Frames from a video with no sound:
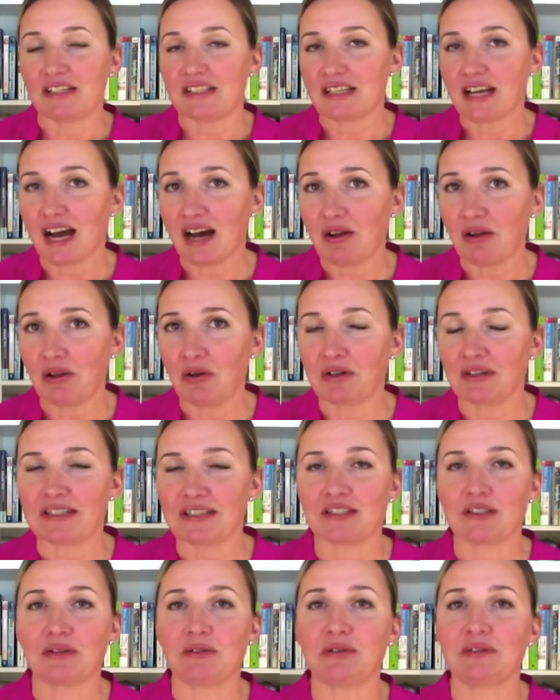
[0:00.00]
how long is
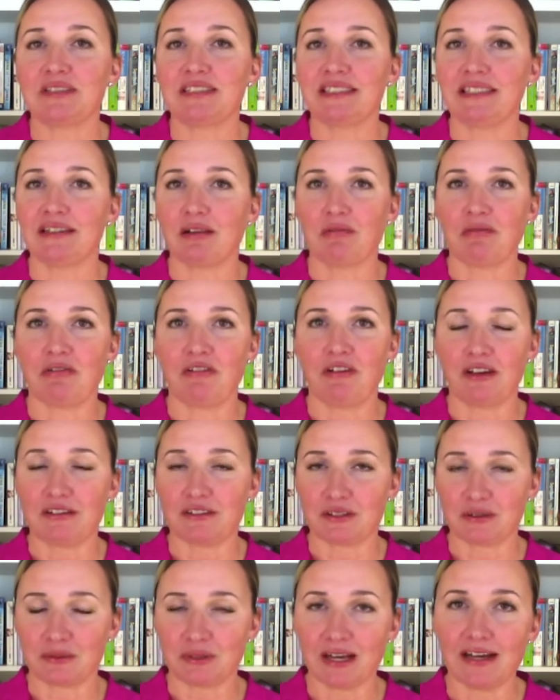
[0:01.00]
the luteal phase,
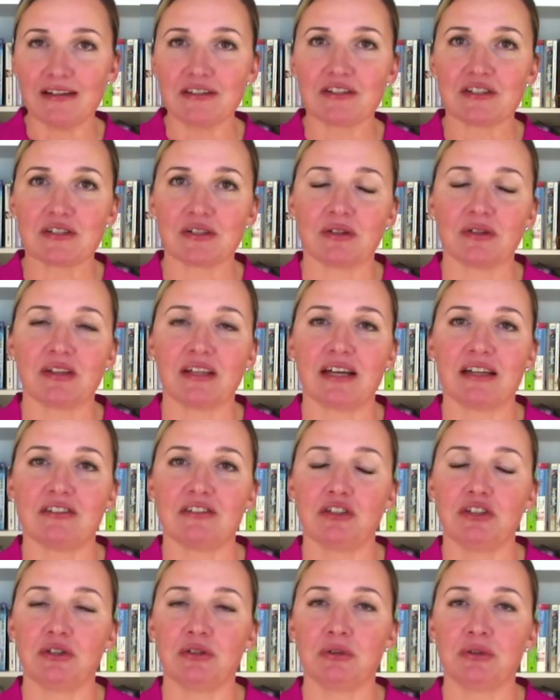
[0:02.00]
okay? So that
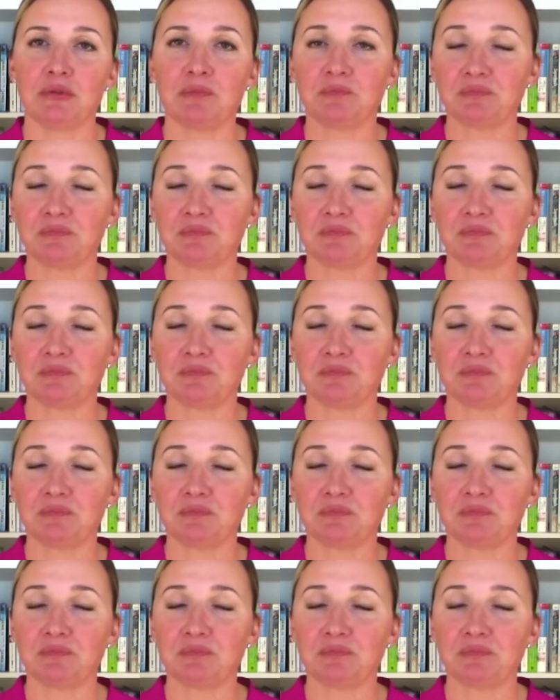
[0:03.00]
you